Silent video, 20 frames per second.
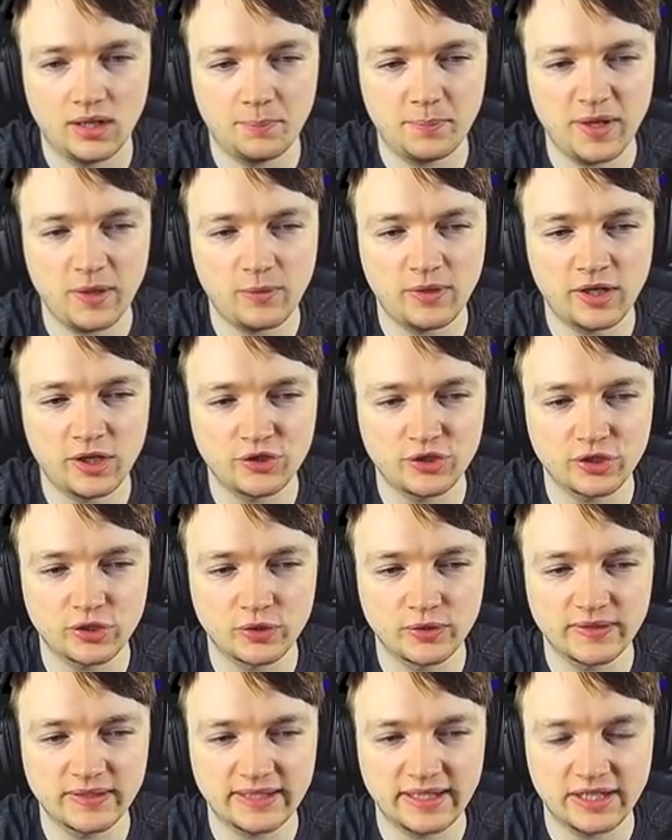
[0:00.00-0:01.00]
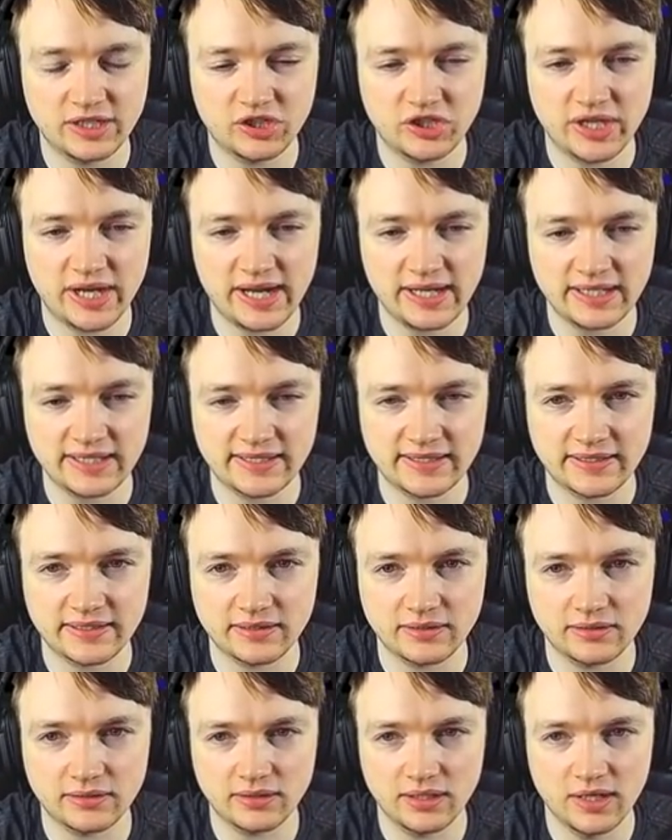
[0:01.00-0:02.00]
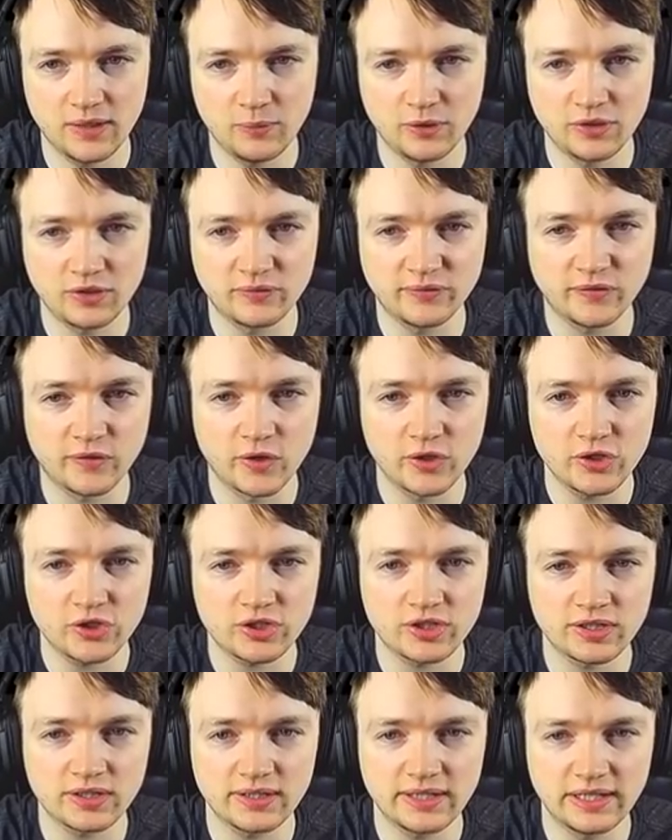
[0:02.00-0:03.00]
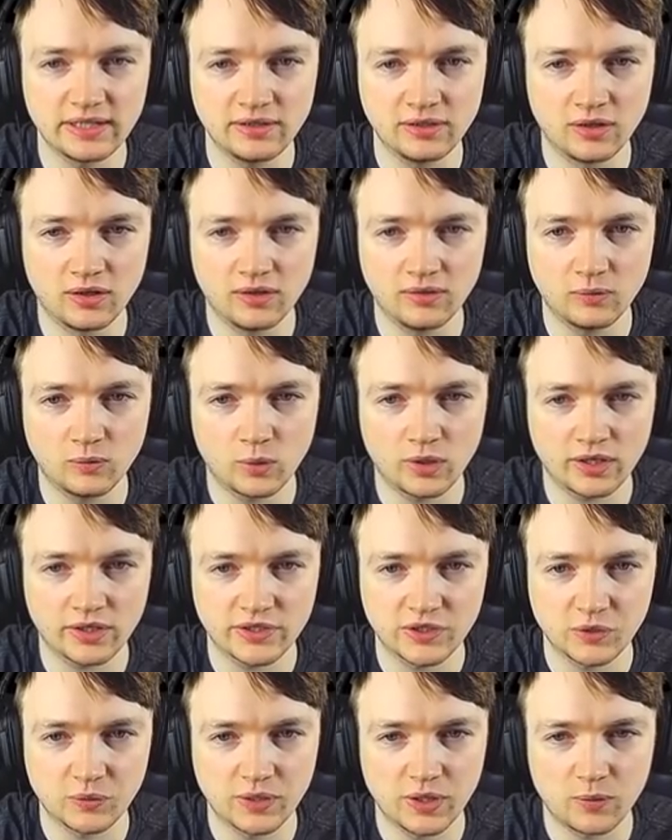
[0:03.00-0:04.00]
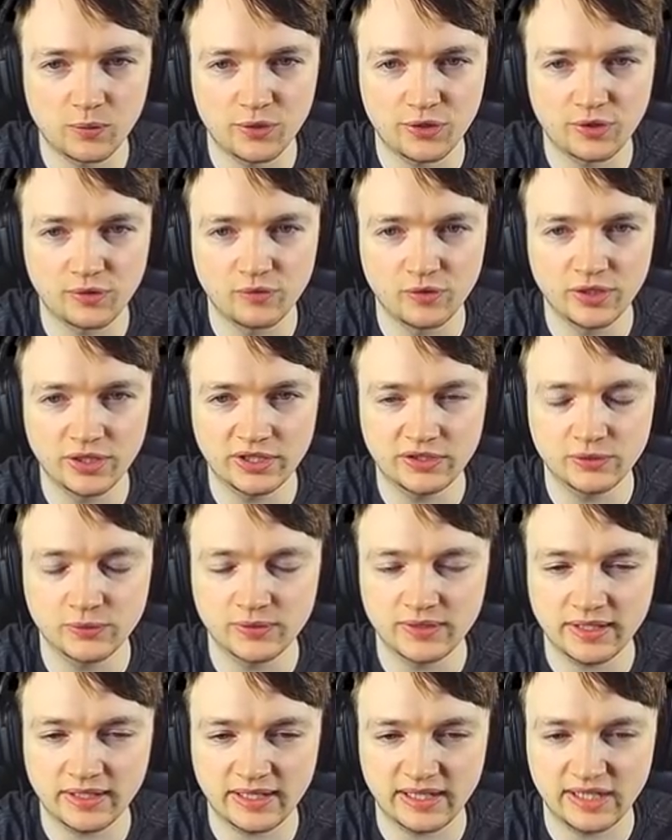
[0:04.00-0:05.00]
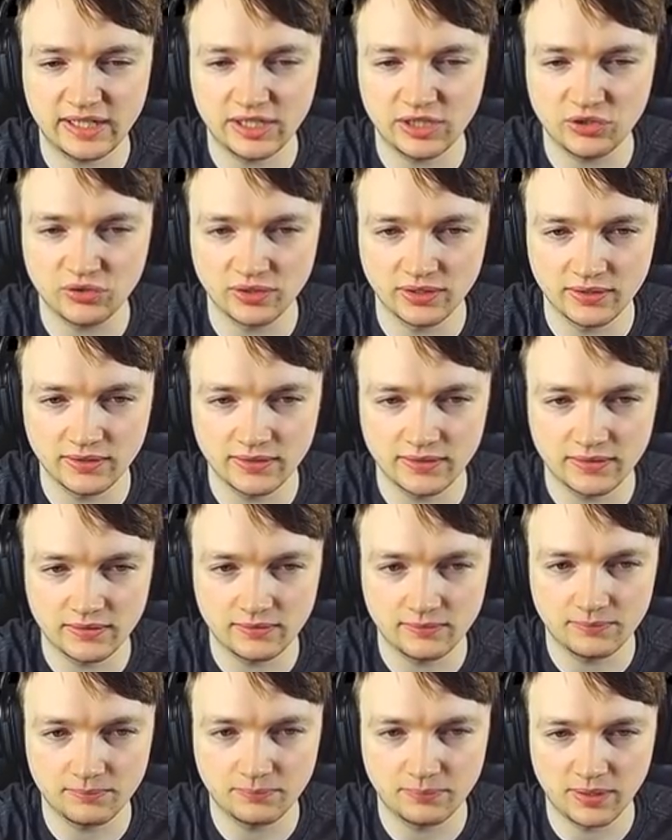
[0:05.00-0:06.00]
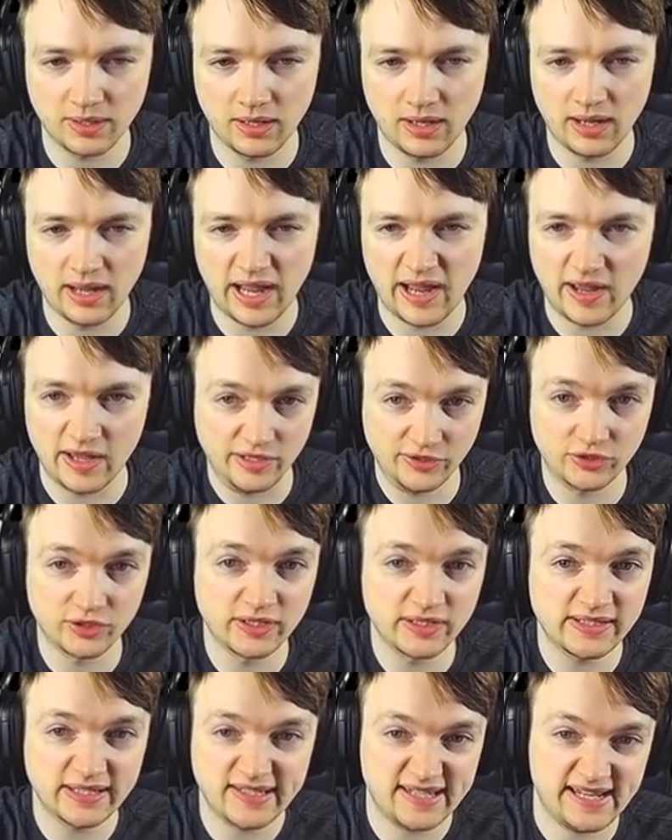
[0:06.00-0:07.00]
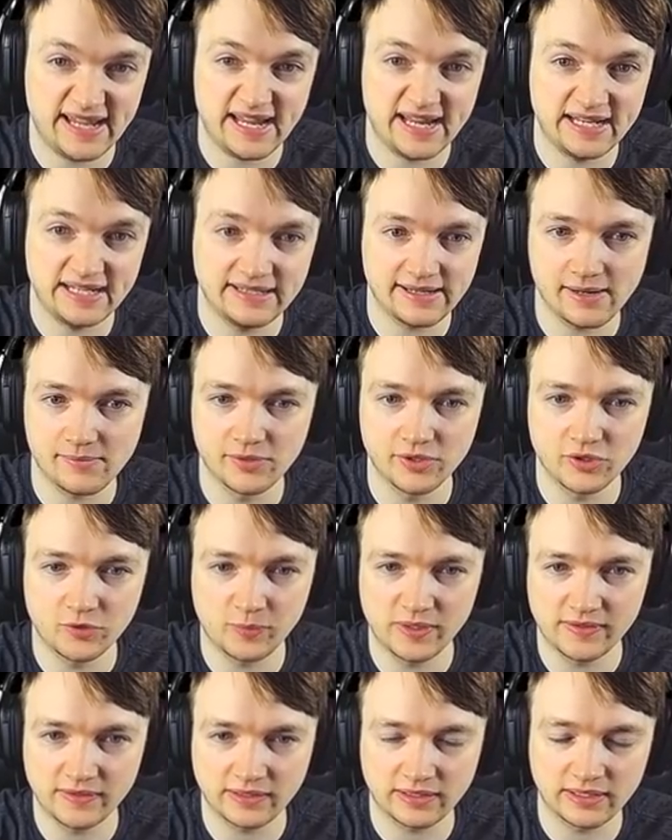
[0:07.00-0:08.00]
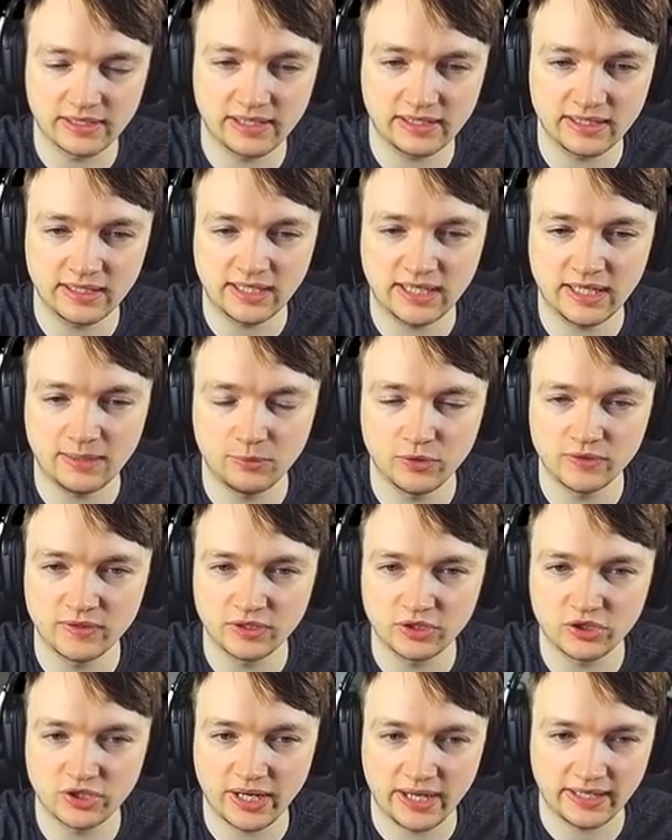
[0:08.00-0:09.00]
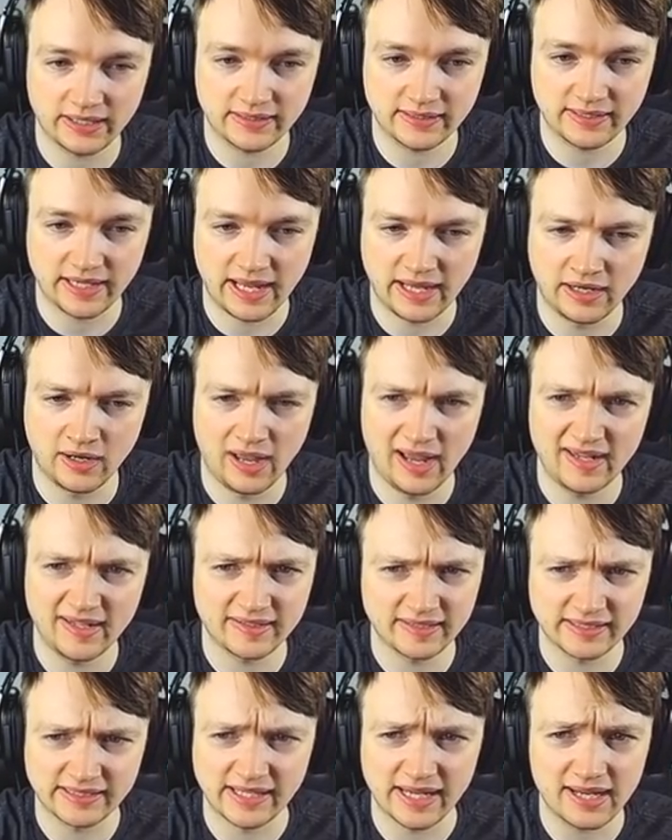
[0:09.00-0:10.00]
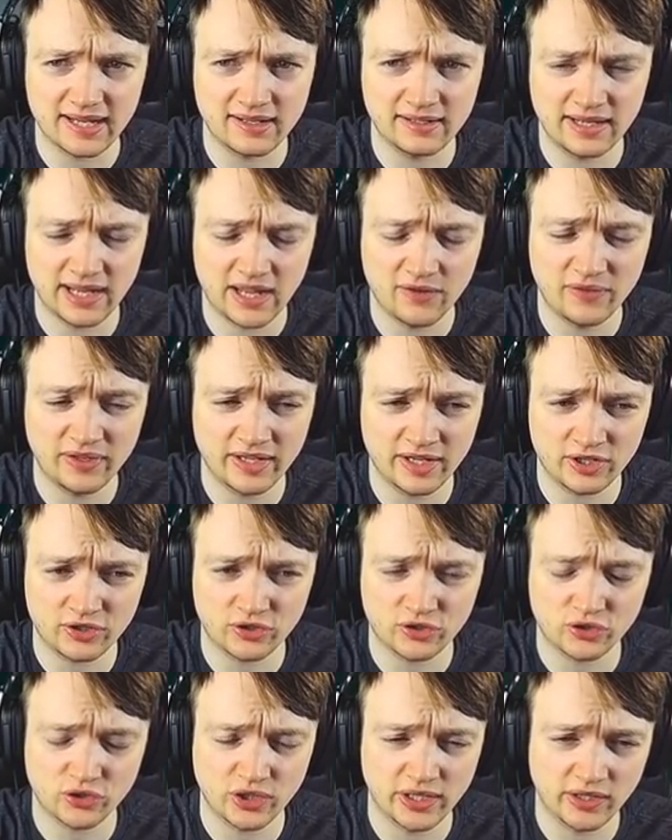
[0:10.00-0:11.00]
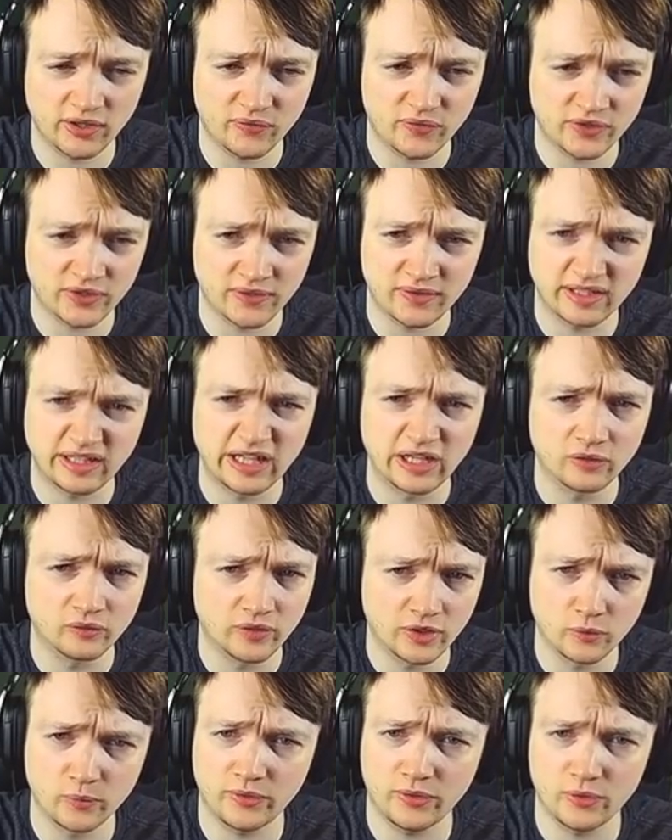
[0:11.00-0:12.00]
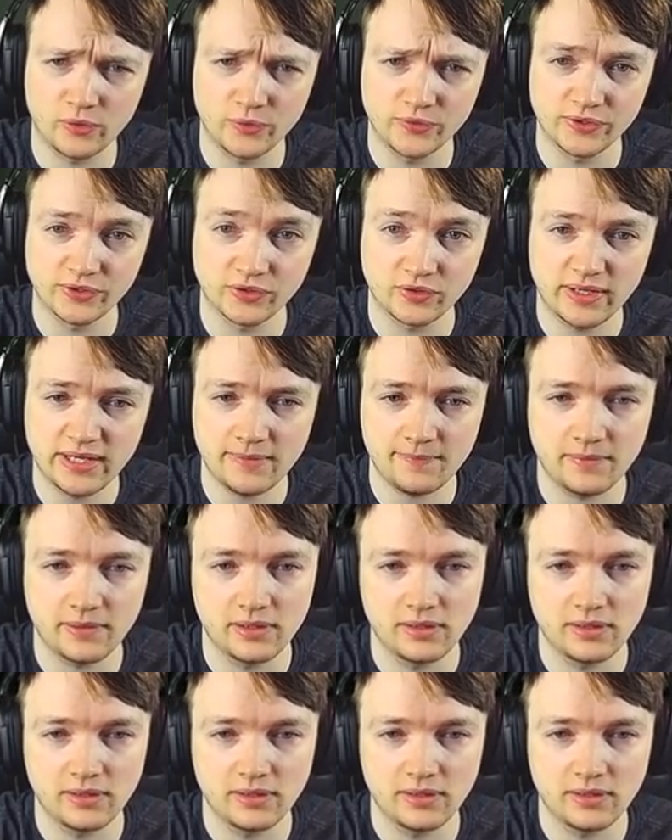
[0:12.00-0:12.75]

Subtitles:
Pay 100 gold to get Jaxed. It would unfortunately not work too well with the Runic Dodecahedron, but as soon as I take any damage, basically, I can keep using Jax. And as the Silent, having extra strength for something like Riddle with Holes is great.